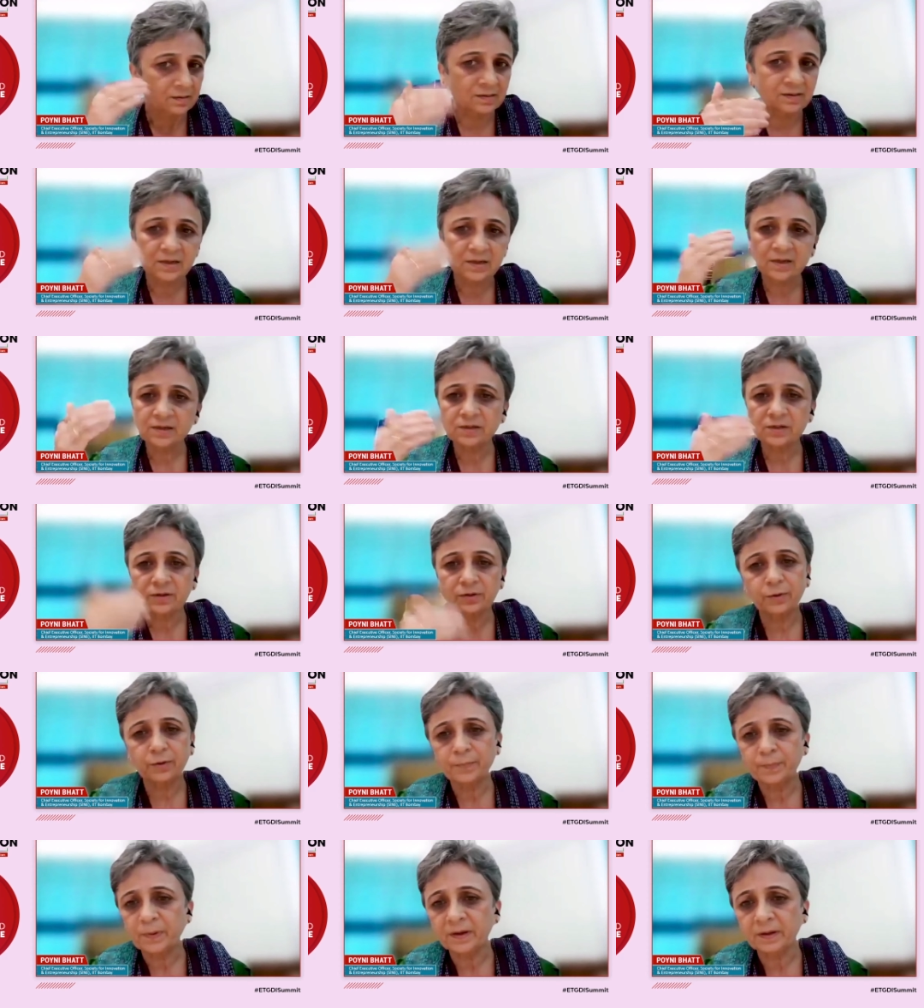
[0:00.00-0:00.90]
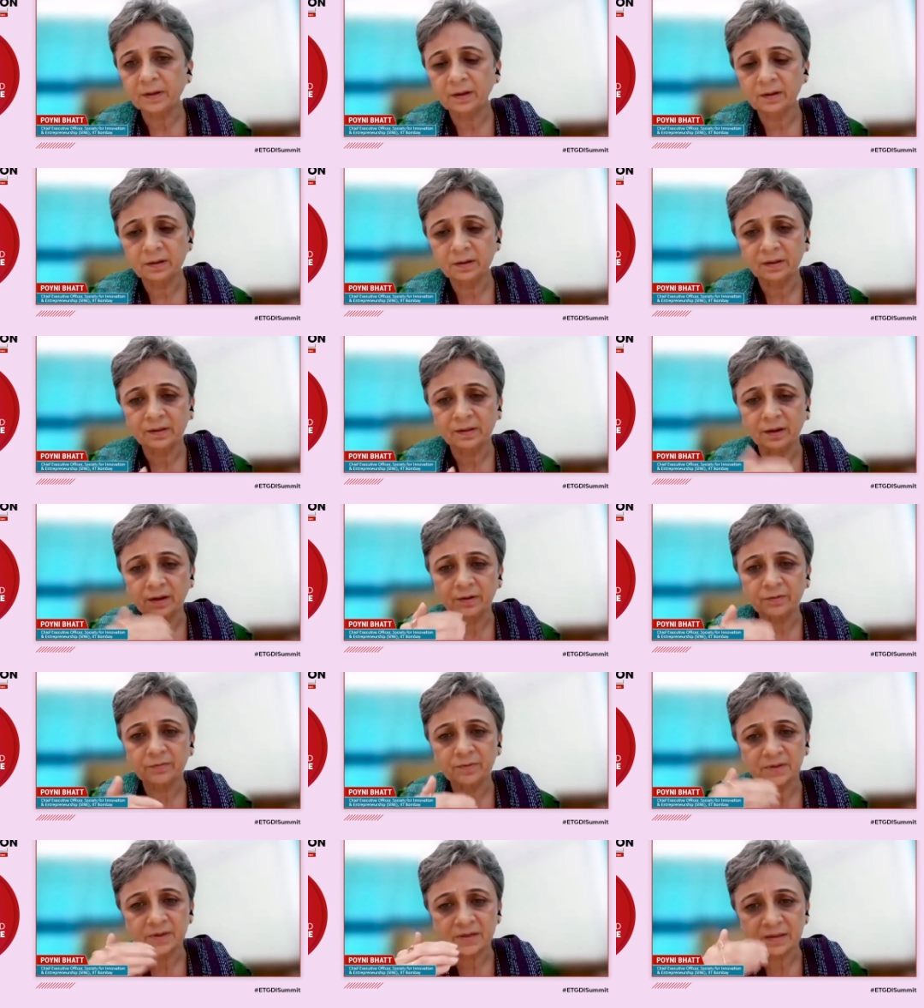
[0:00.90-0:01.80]
Just open,
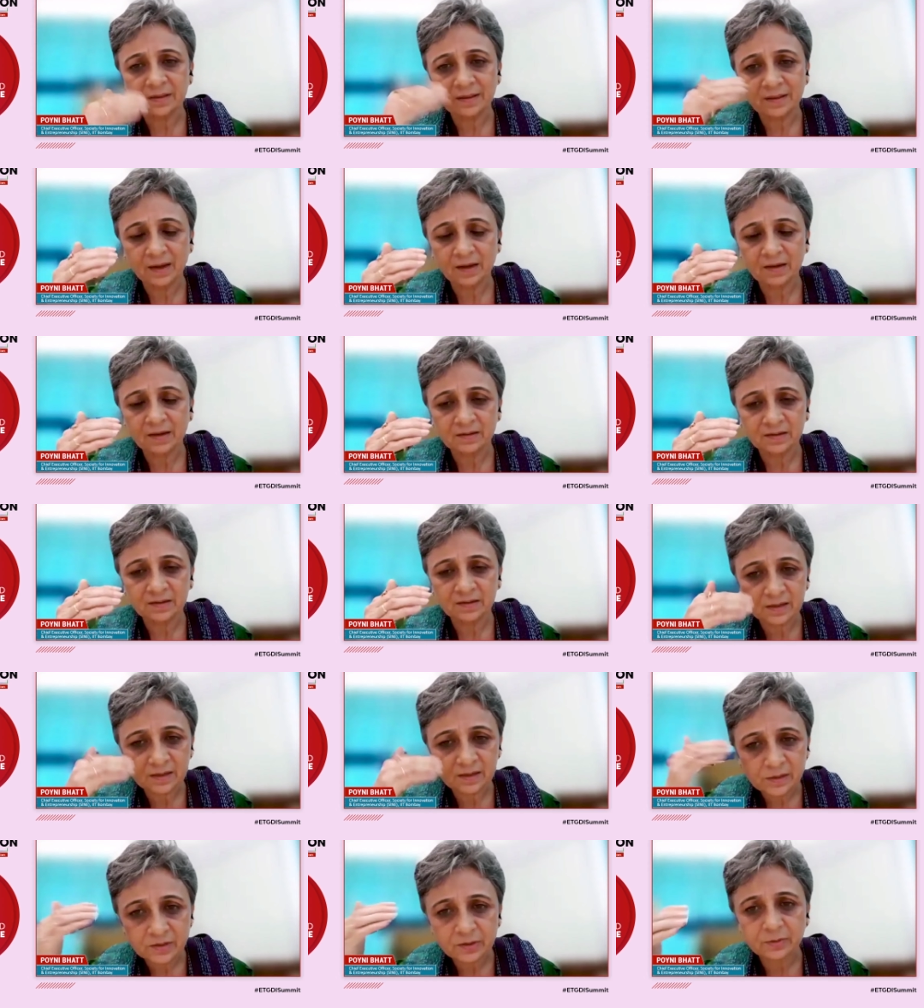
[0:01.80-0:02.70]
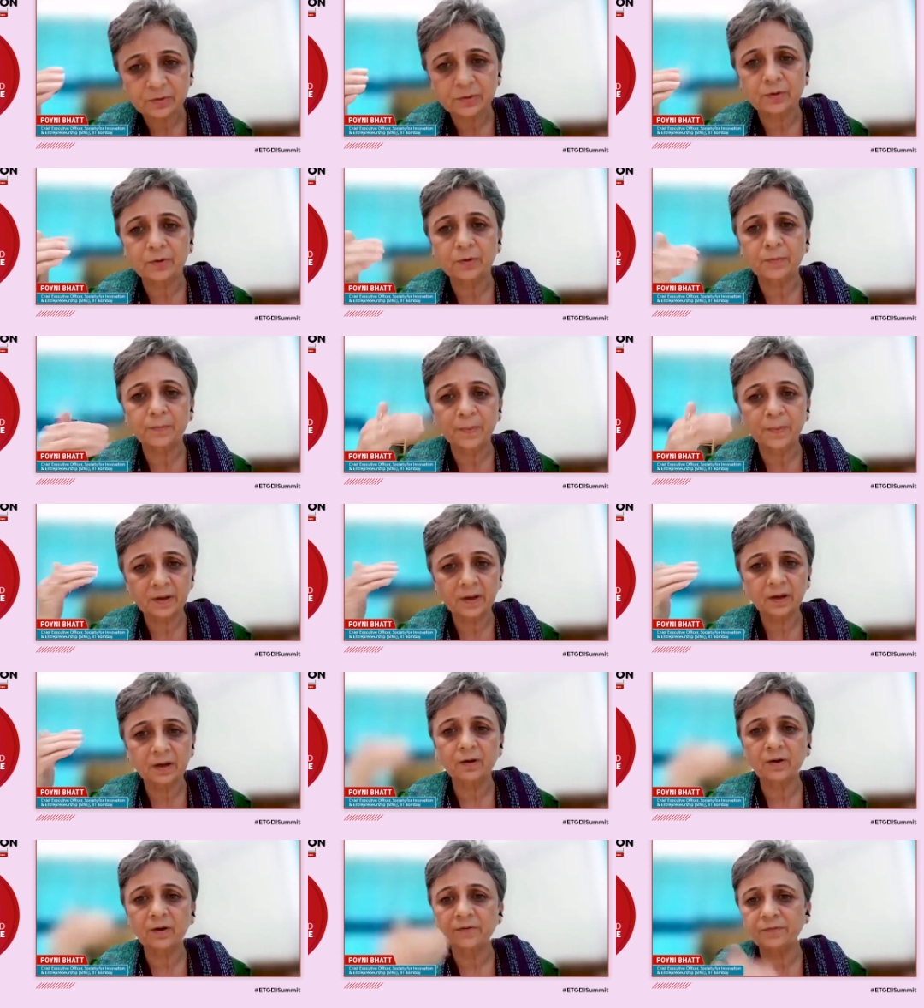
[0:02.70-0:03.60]
it was then just
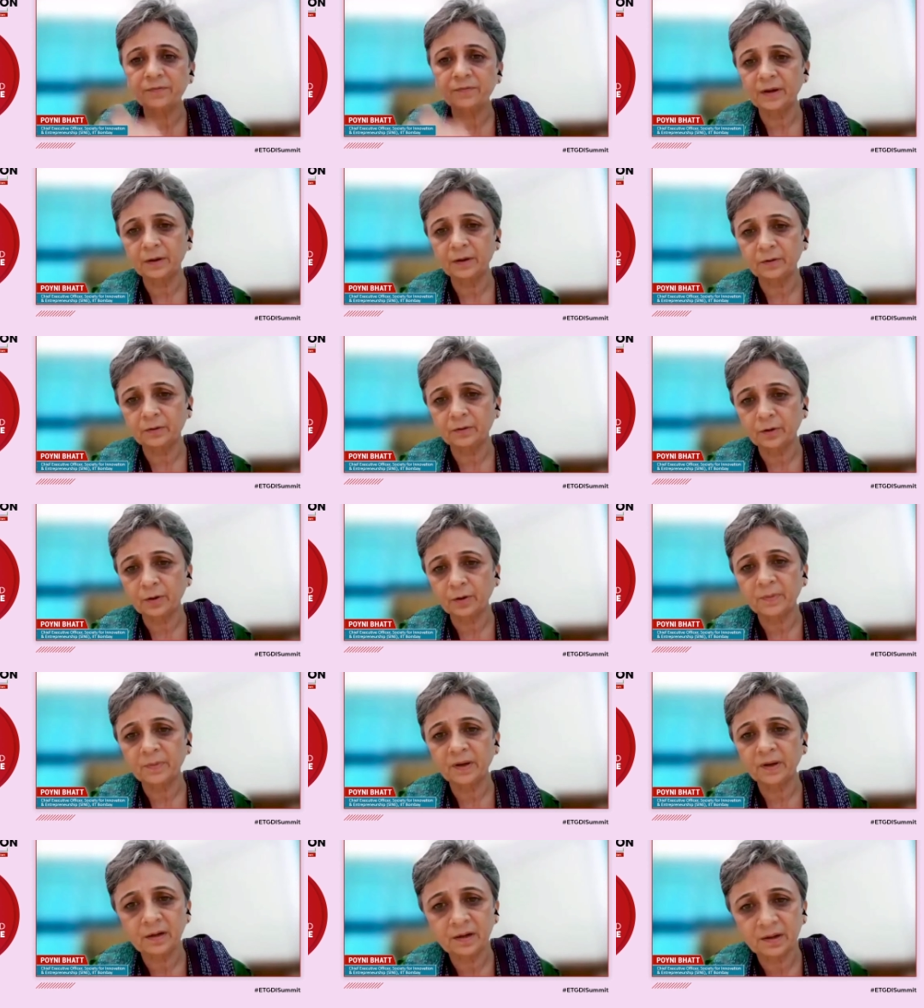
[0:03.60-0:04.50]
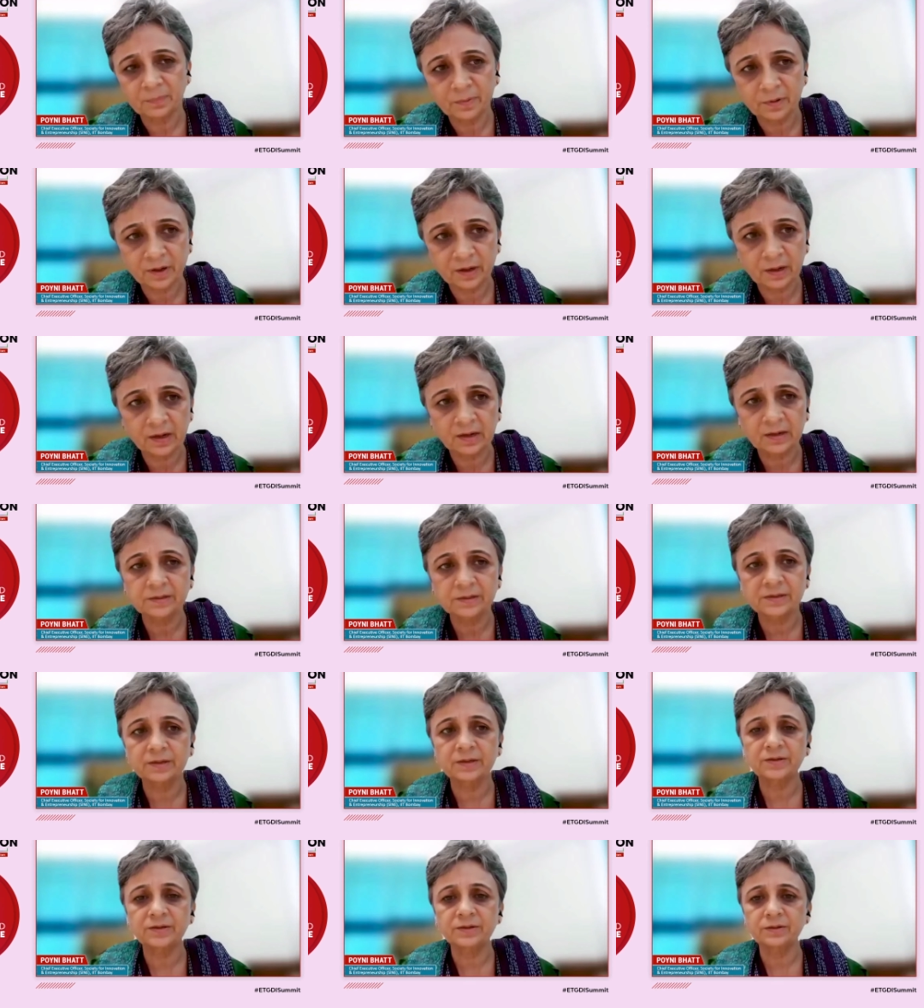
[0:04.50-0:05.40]
opening of economy,
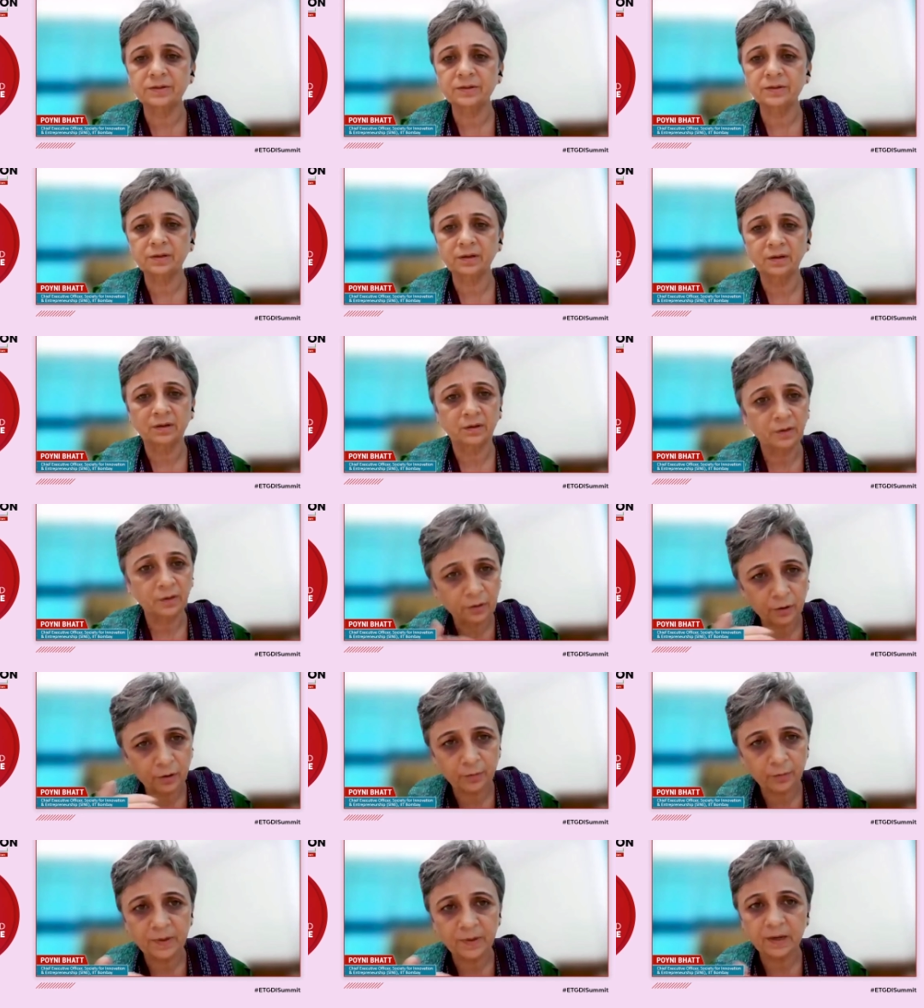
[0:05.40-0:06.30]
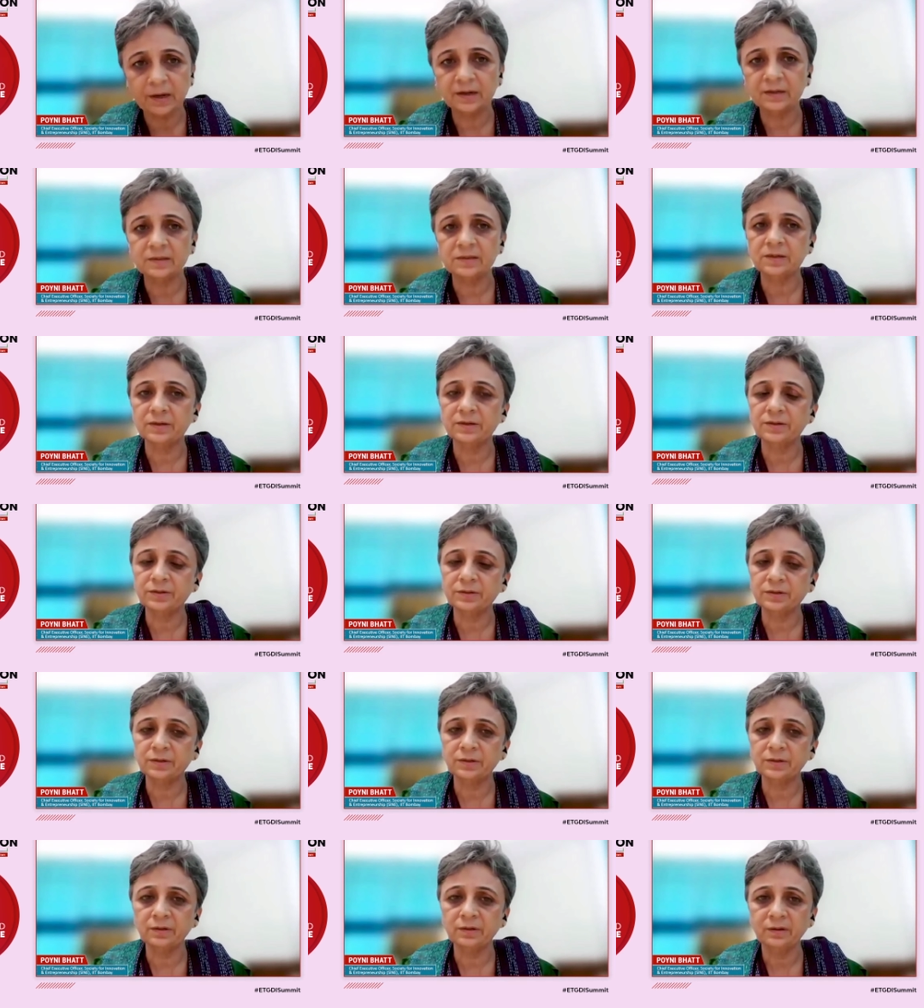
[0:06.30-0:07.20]
liberalization,
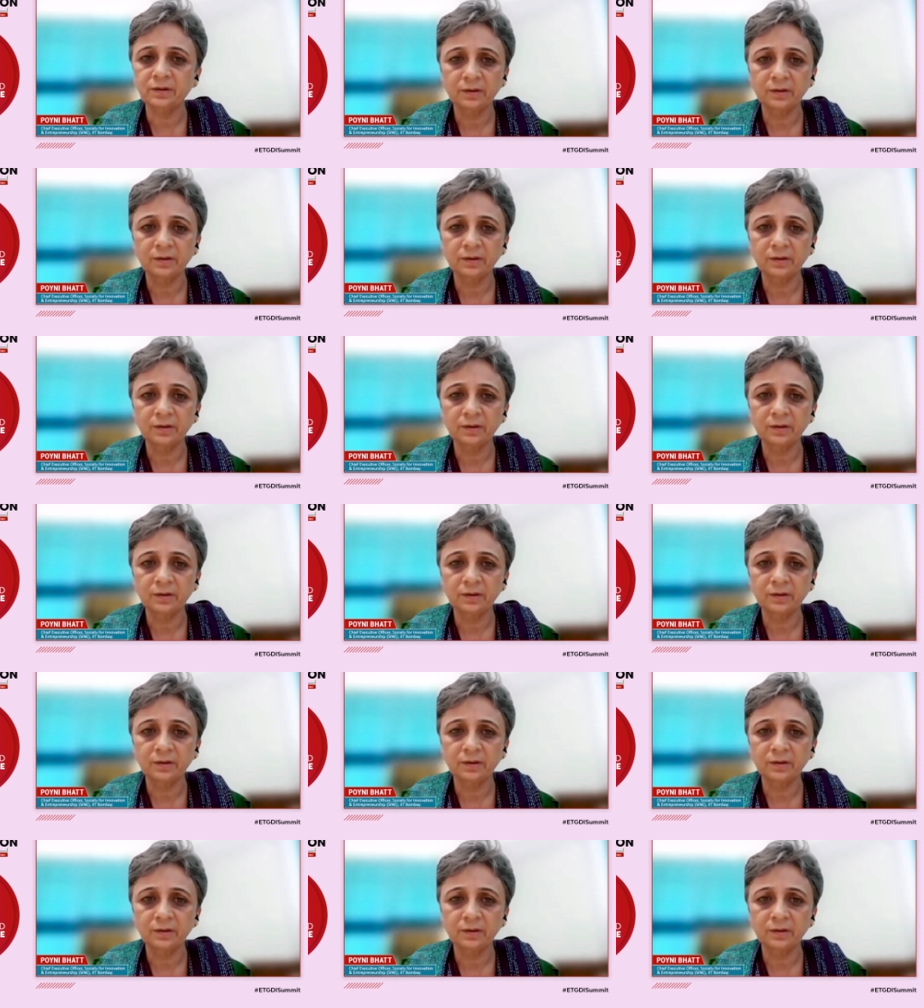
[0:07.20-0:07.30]
globalization,